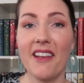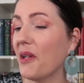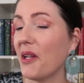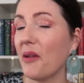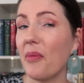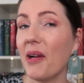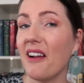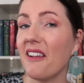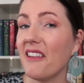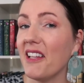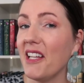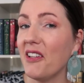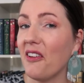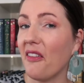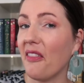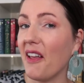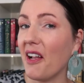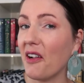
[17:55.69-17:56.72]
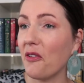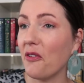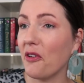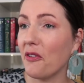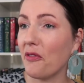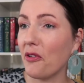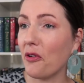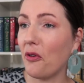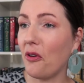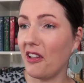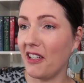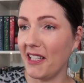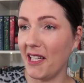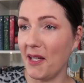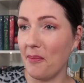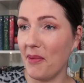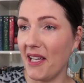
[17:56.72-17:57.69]
but apparently not that good of a
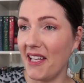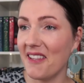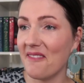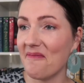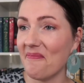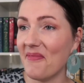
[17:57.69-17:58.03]
quality pin.